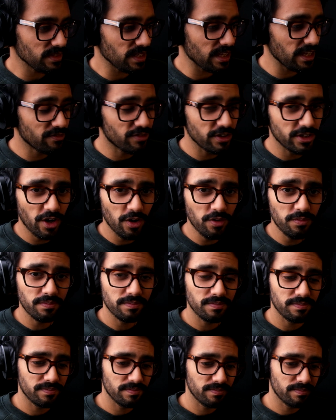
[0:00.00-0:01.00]
If you don't,
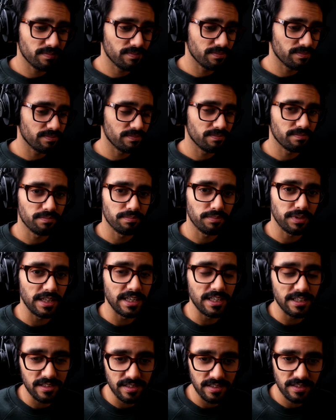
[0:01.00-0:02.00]

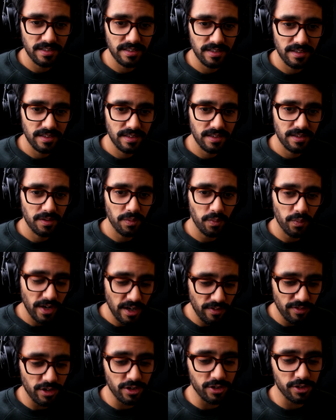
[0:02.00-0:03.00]
please,
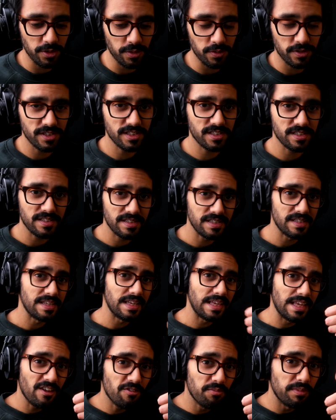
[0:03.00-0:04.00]
whatever you do, just
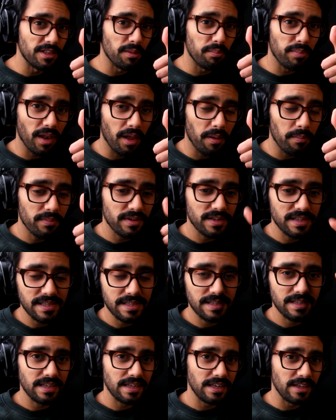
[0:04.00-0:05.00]
give me the plum.
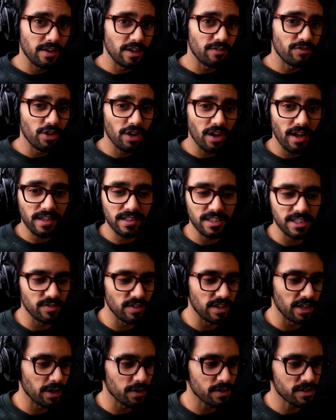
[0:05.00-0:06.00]
If you like these
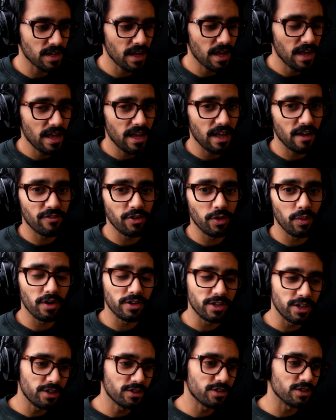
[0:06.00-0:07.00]
videos, if you are
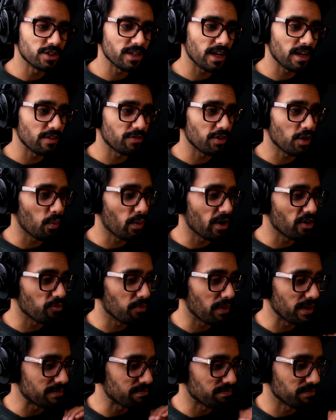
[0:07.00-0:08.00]
new to the channel, if you're one of
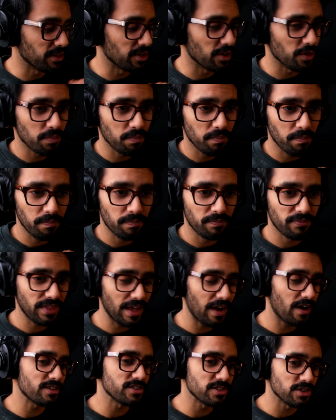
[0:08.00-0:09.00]
my,
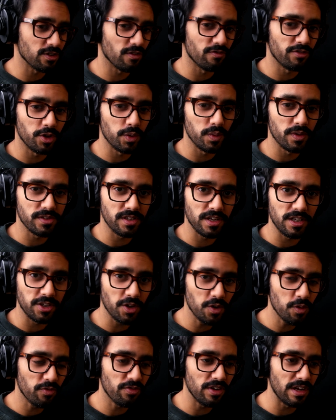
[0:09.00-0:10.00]
thousands of viewers and you
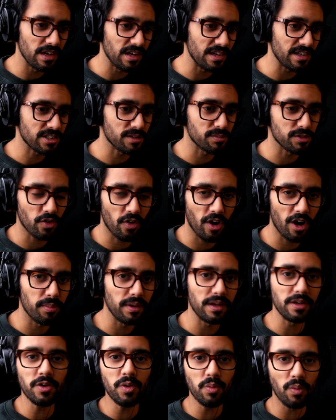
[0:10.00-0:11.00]
don't feel like
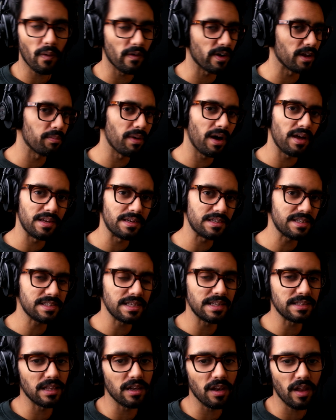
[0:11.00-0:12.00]
subscribing, don't worry about it. Just
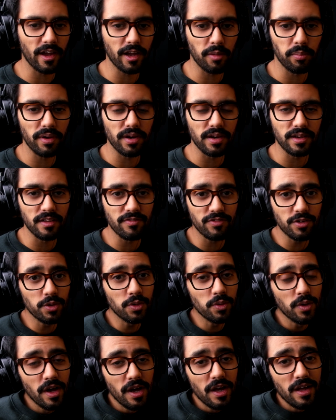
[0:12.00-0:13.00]
hit the like button. If
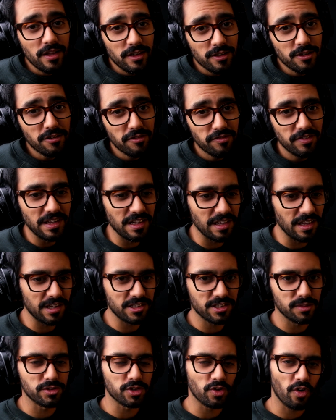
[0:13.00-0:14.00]
you do feel like
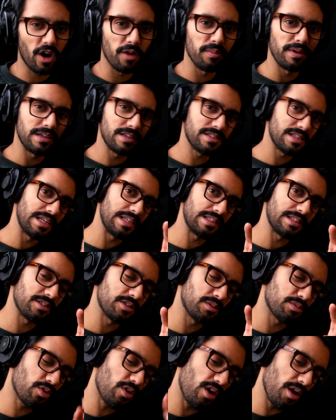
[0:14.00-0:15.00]
subscribing, just hit the
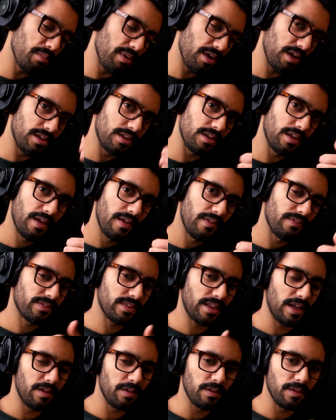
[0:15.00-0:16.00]
subscribe button.
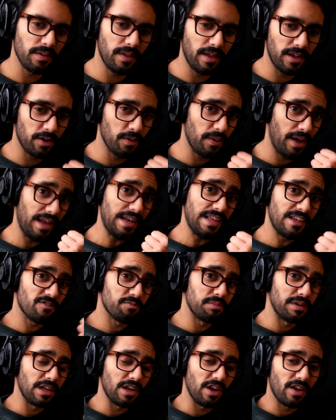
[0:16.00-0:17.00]
That'll, and give
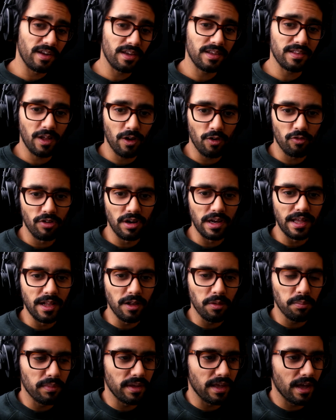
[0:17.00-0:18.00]
me a like. That'll really
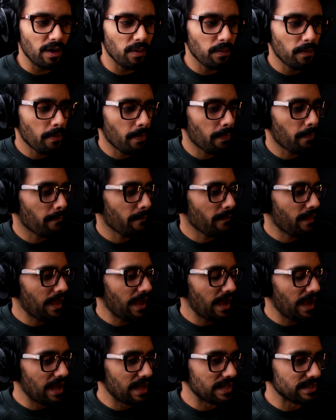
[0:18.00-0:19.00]
help me out.
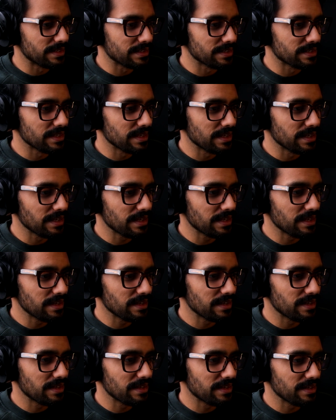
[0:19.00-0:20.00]
And
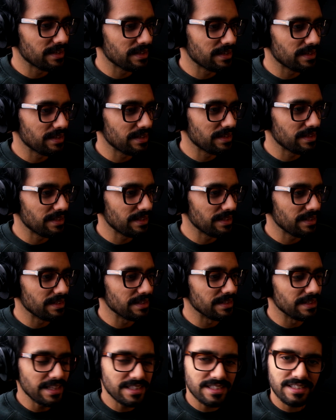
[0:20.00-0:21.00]

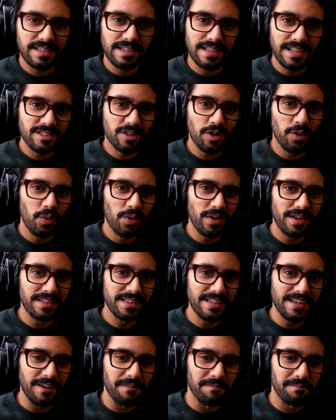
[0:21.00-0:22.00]
let's call it
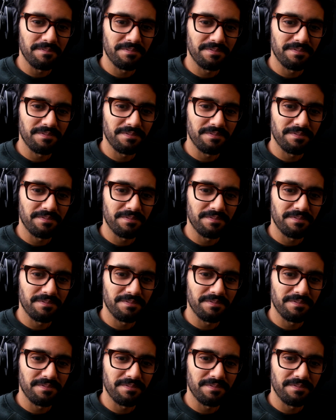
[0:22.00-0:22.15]
there.